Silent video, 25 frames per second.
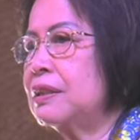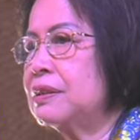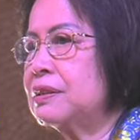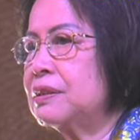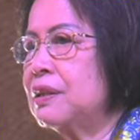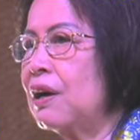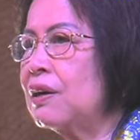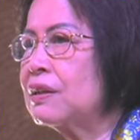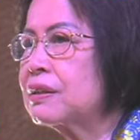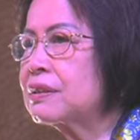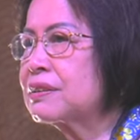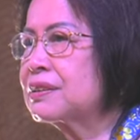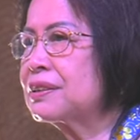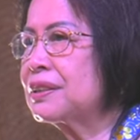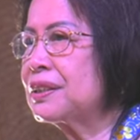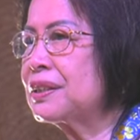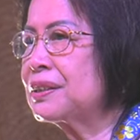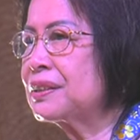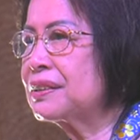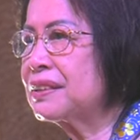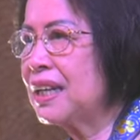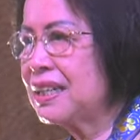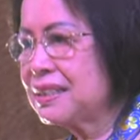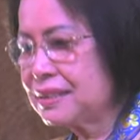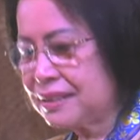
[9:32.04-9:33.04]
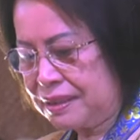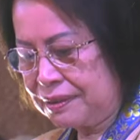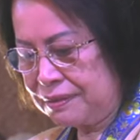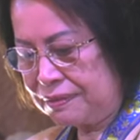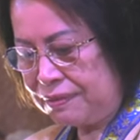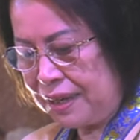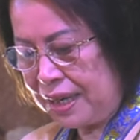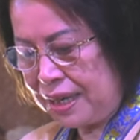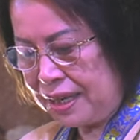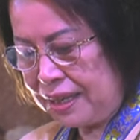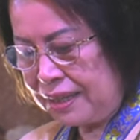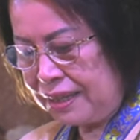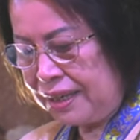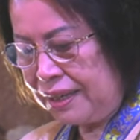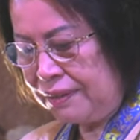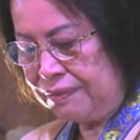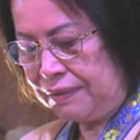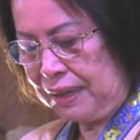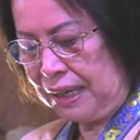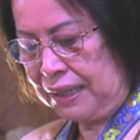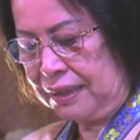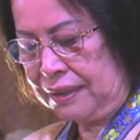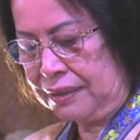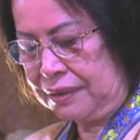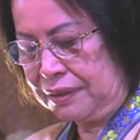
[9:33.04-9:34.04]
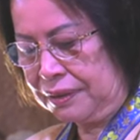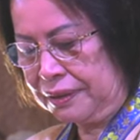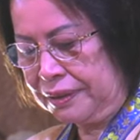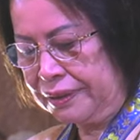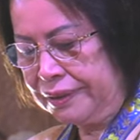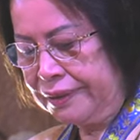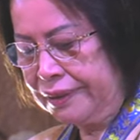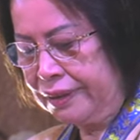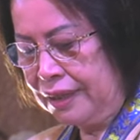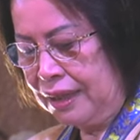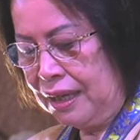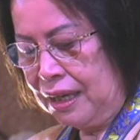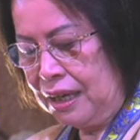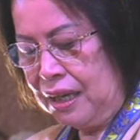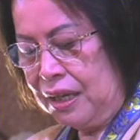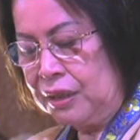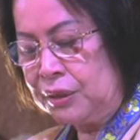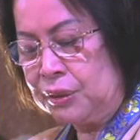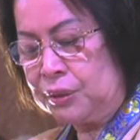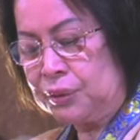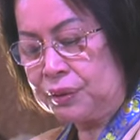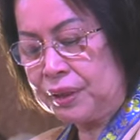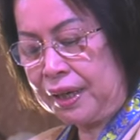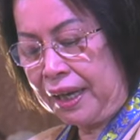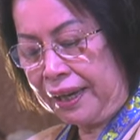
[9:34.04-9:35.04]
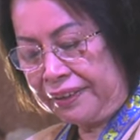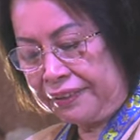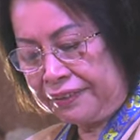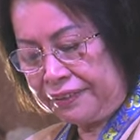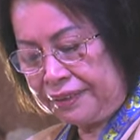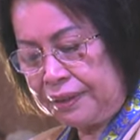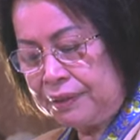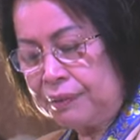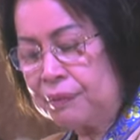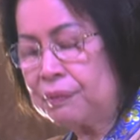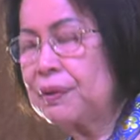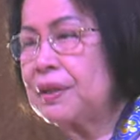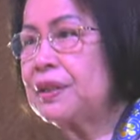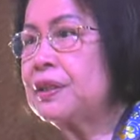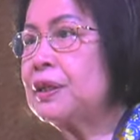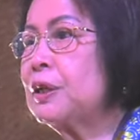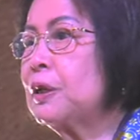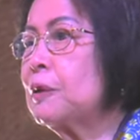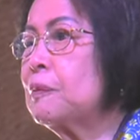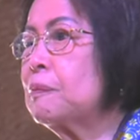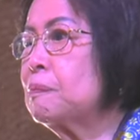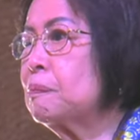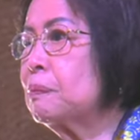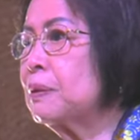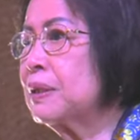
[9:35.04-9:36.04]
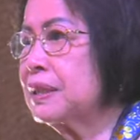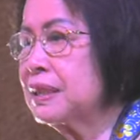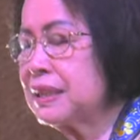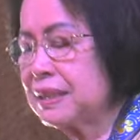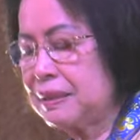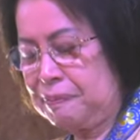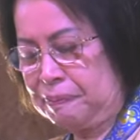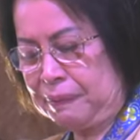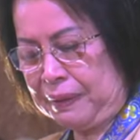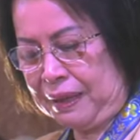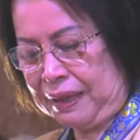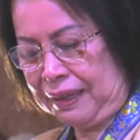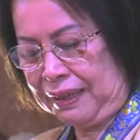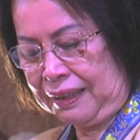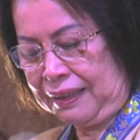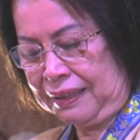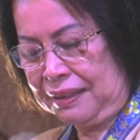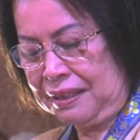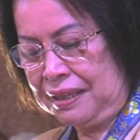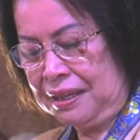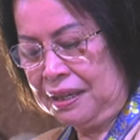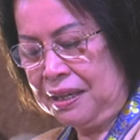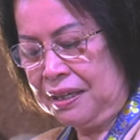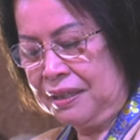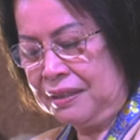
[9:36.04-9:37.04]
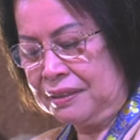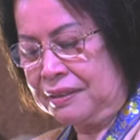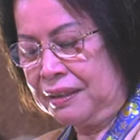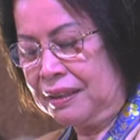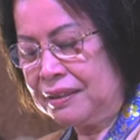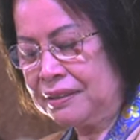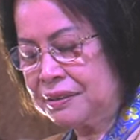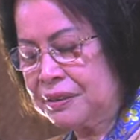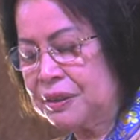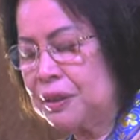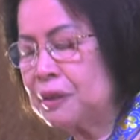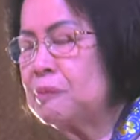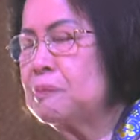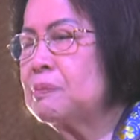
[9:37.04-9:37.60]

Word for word: Dr. Desiree Giraldo, together with her principal, Dr.